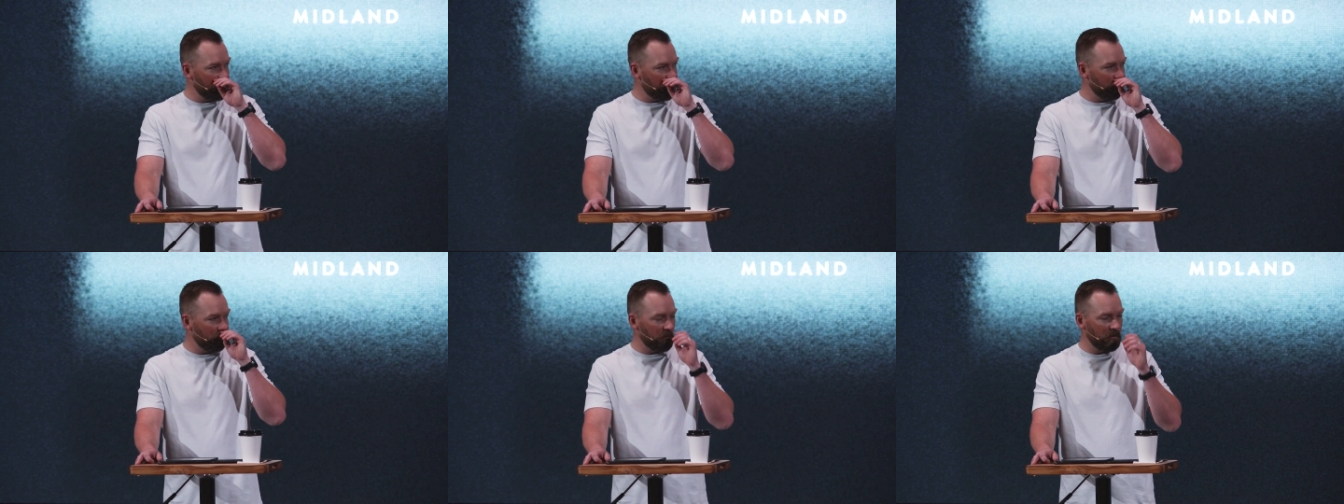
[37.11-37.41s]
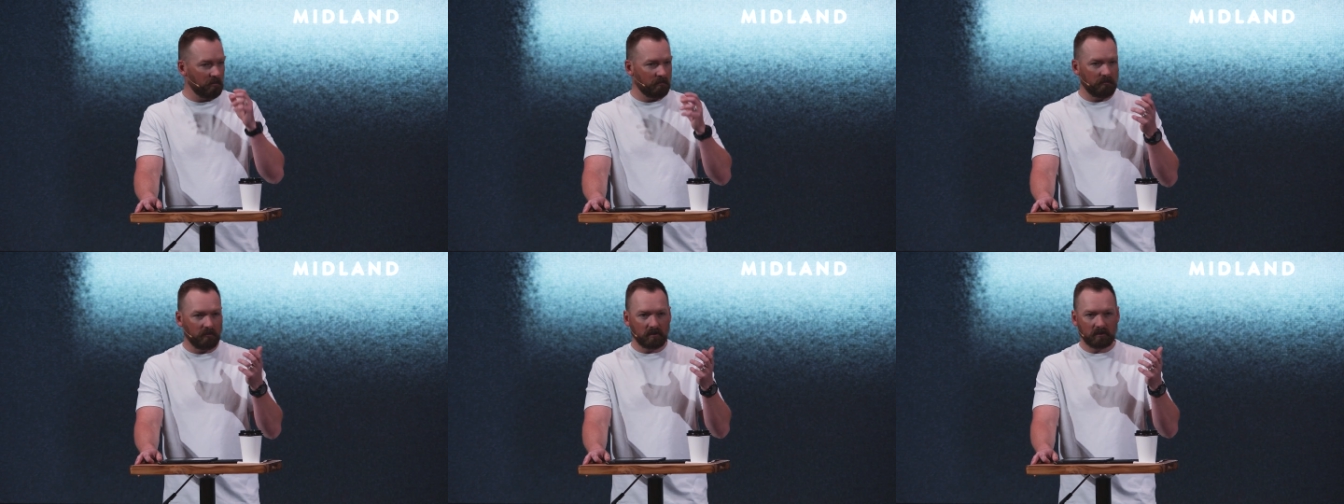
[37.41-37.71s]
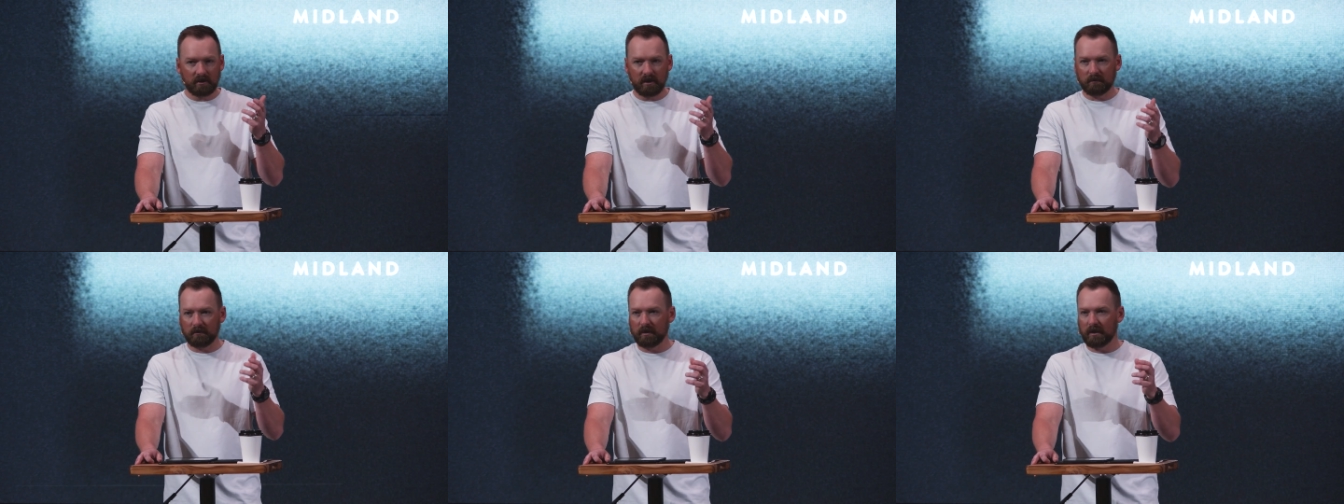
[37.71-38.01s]
If you're a
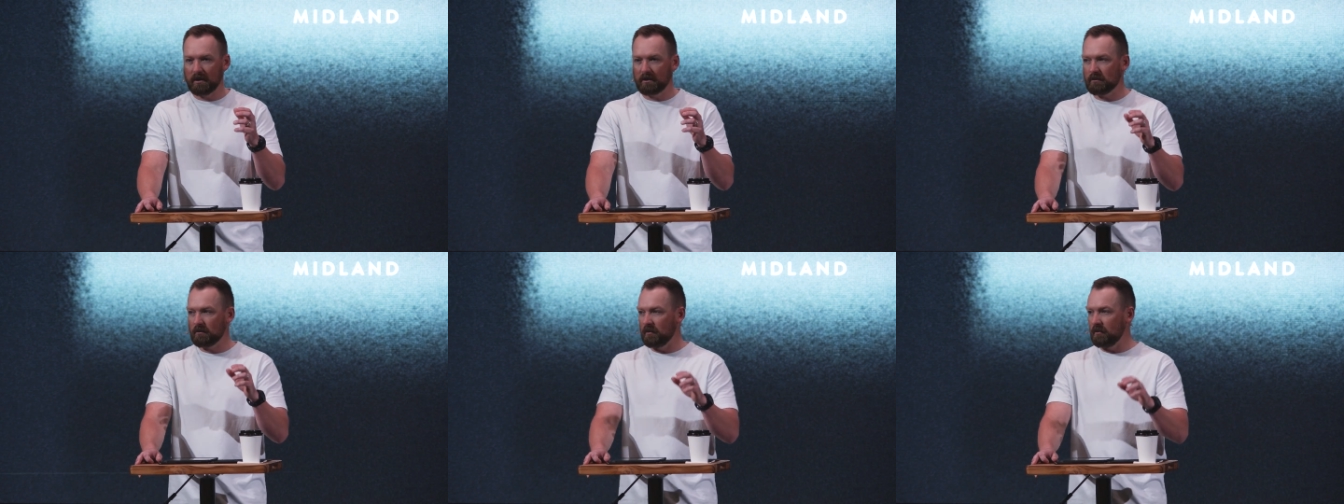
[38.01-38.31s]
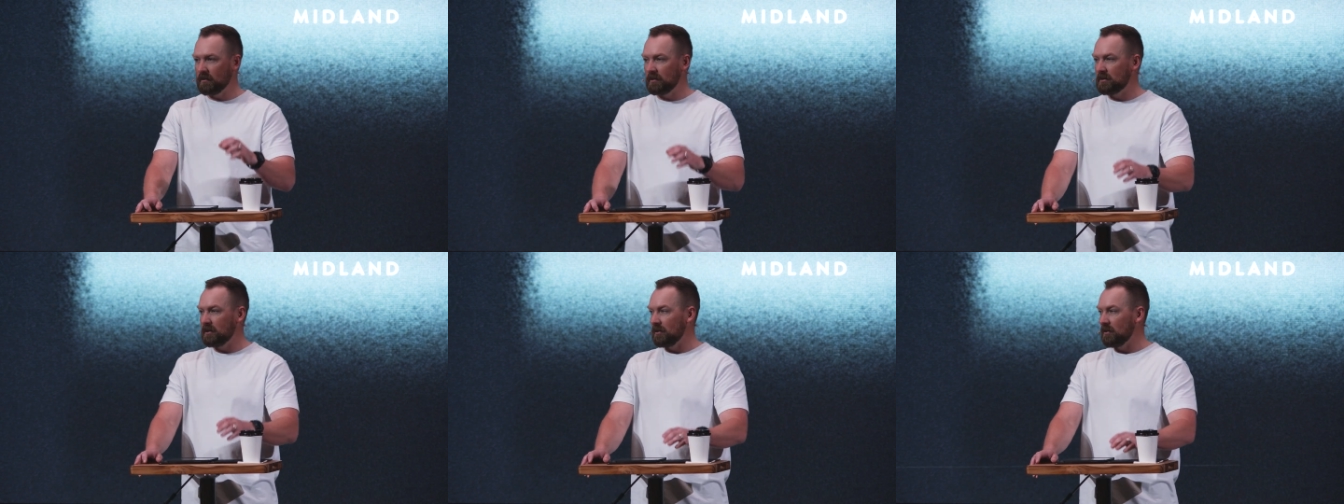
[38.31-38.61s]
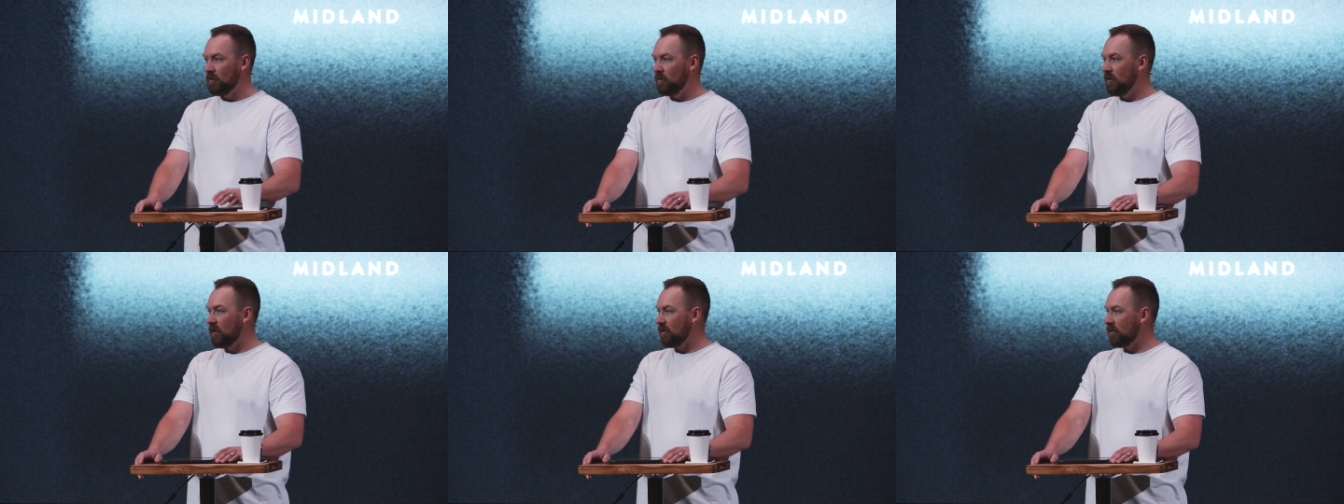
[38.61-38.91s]
first time guest, we want to tell
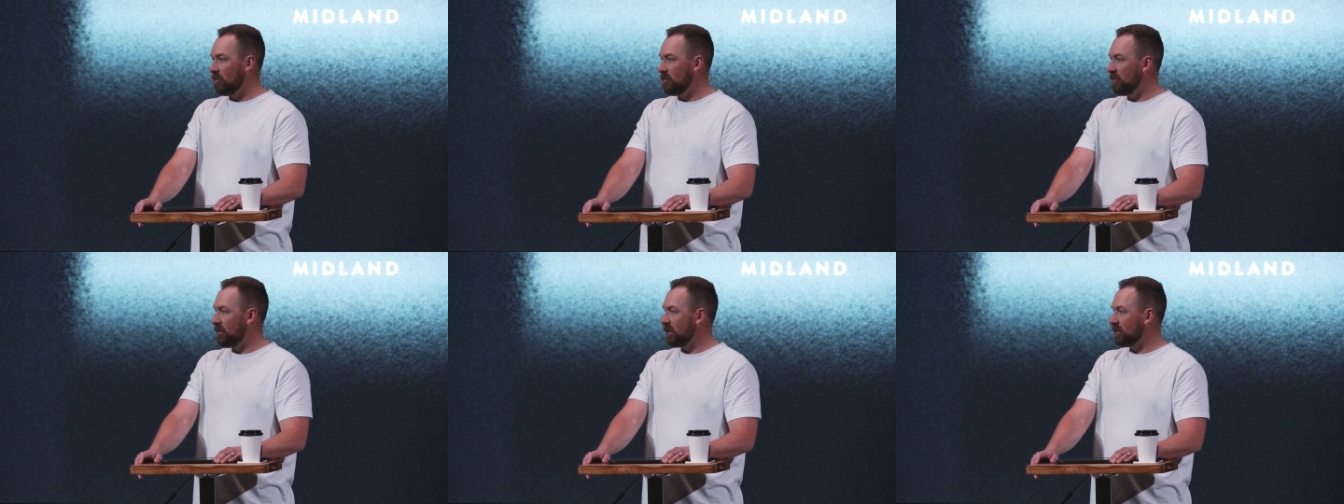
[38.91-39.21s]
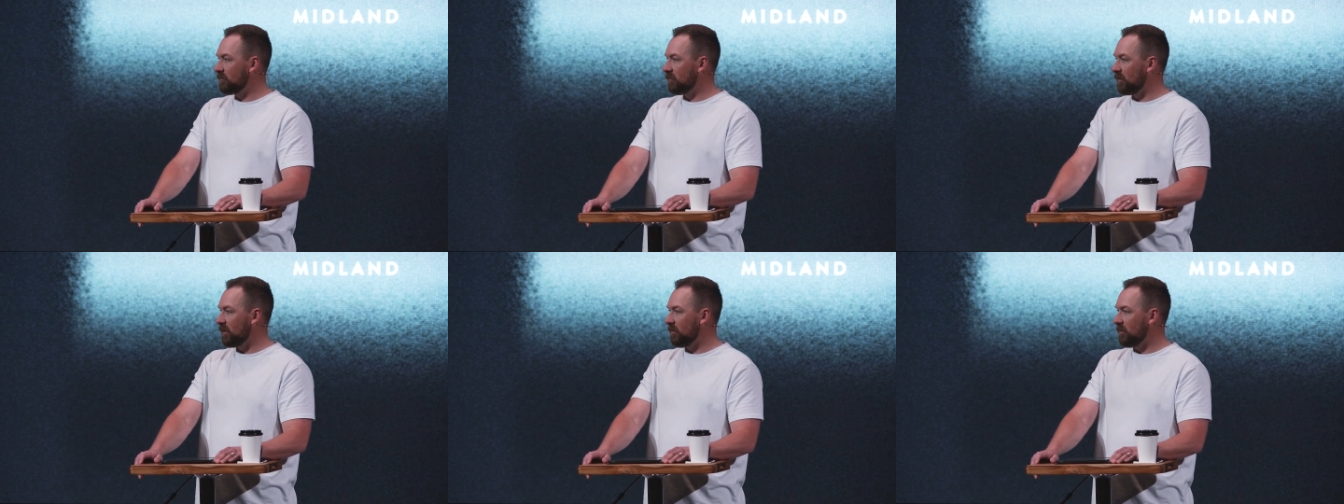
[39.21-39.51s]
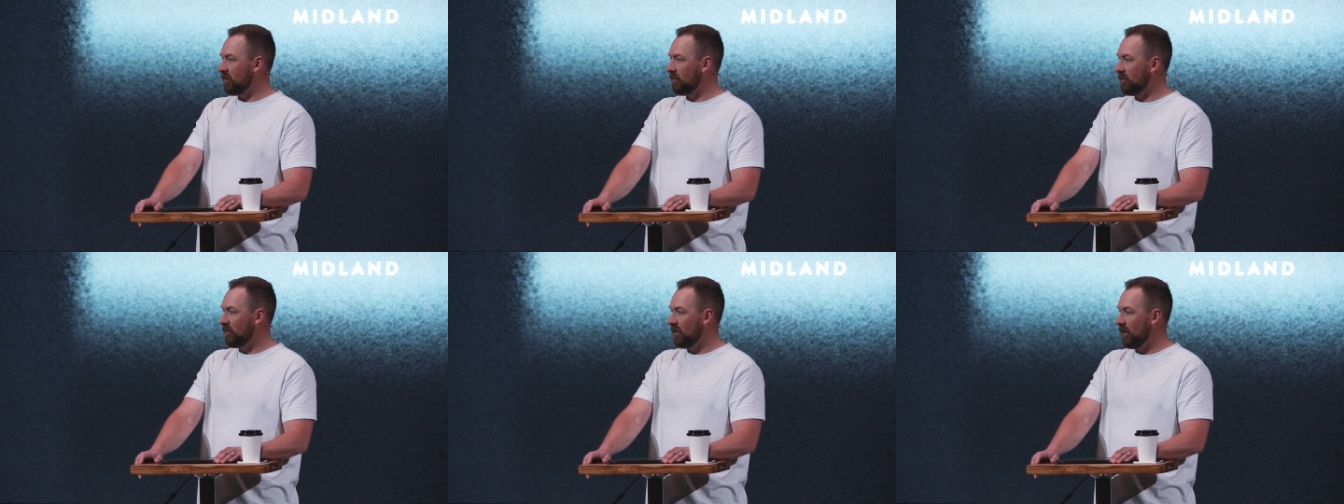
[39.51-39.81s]
you welcome. Thanks for
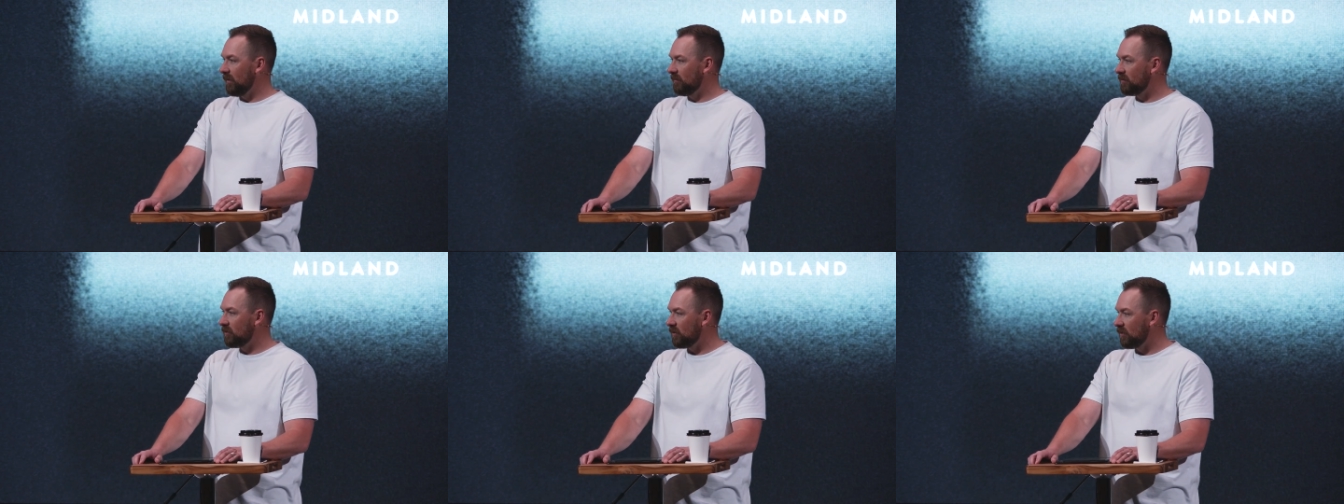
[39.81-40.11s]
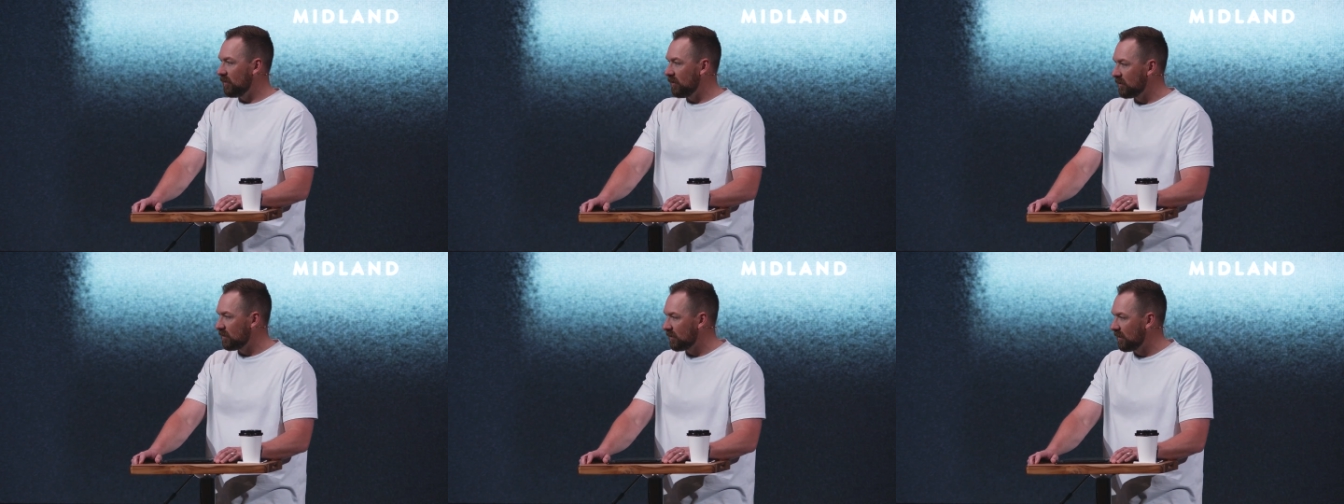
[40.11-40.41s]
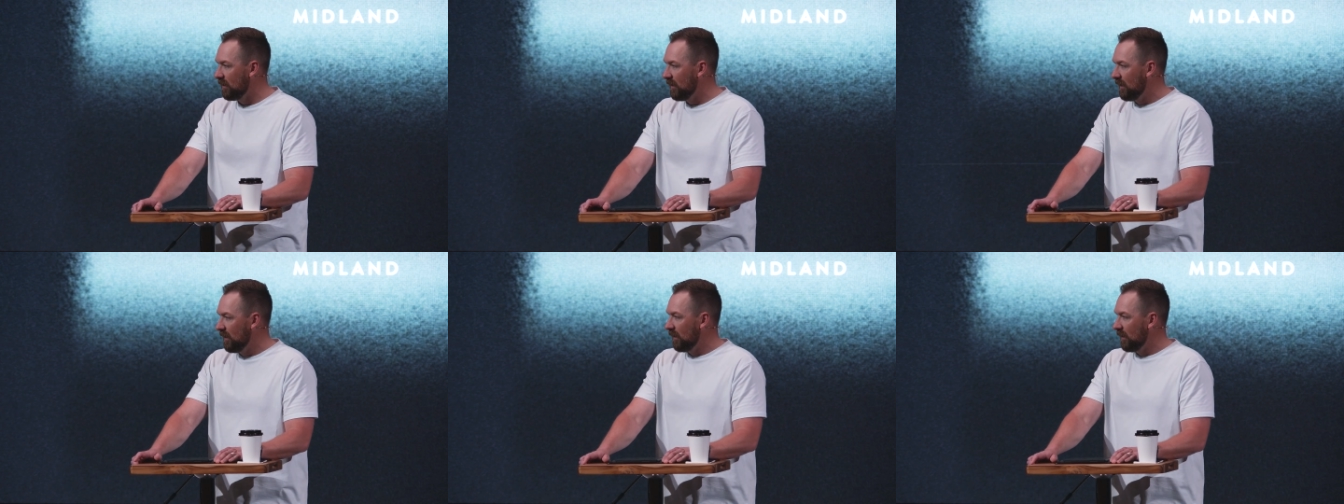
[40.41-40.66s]
coming to Renew Life Church.